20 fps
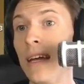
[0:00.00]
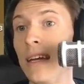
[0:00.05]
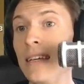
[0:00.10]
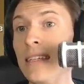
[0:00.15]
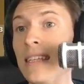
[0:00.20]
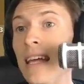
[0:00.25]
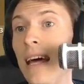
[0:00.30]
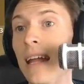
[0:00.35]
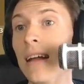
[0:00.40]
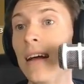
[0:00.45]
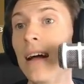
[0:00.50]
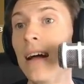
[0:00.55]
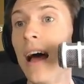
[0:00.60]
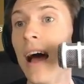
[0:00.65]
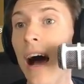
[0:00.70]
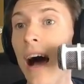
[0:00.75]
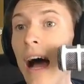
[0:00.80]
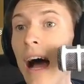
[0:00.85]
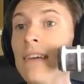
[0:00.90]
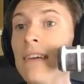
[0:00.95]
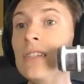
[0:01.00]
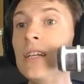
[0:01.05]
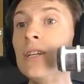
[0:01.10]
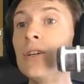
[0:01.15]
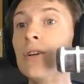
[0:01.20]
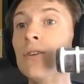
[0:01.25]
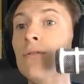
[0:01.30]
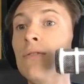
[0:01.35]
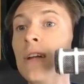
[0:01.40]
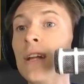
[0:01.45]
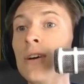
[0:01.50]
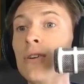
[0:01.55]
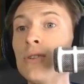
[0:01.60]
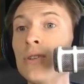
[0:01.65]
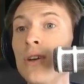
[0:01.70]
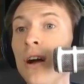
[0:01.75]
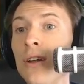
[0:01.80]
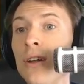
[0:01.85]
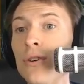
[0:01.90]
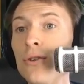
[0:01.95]
He said, I've seen your videos
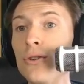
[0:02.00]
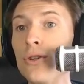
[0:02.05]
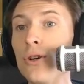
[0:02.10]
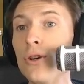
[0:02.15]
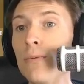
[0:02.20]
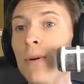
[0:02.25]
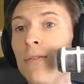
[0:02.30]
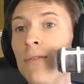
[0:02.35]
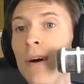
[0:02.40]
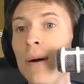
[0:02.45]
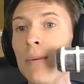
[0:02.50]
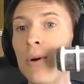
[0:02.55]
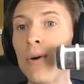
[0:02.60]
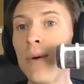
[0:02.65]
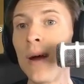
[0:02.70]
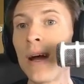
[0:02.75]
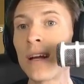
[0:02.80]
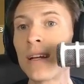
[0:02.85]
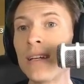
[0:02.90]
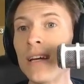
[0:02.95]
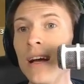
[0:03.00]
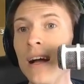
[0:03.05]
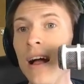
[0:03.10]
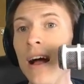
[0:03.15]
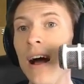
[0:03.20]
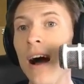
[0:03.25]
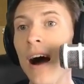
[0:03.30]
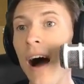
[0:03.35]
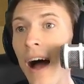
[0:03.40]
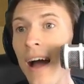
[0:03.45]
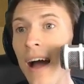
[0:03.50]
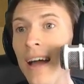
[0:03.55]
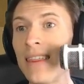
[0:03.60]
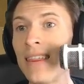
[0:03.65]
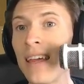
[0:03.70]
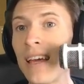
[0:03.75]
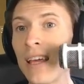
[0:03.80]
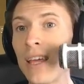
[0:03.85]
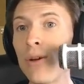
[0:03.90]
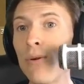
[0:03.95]
on YouTube. If I'm correct, I
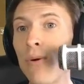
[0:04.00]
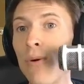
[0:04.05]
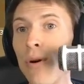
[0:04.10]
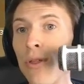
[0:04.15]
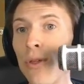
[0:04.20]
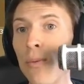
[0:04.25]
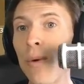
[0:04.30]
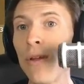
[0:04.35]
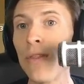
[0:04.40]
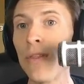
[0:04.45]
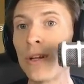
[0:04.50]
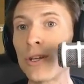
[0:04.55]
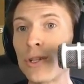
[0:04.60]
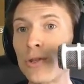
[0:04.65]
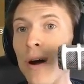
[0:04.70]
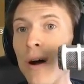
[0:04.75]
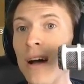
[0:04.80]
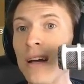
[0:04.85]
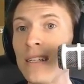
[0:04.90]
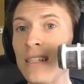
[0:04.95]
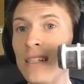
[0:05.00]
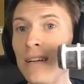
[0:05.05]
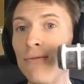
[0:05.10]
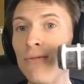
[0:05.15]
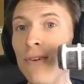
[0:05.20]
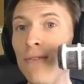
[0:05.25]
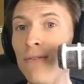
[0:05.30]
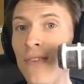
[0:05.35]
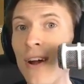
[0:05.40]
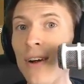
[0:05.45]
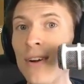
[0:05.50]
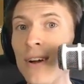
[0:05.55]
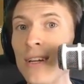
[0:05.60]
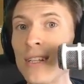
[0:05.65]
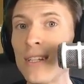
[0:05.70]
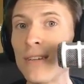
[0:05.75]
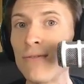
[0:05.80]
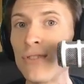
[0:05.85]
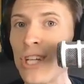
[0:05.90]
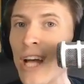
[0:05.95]
think you are the one that tries different
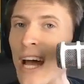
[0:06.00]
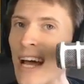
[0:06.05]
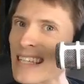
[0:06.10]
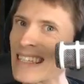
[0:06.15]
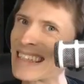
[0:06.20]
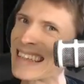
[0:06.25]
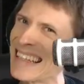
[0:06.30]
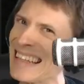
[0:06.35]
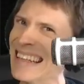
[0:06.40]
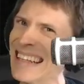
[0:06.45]
variants of chess.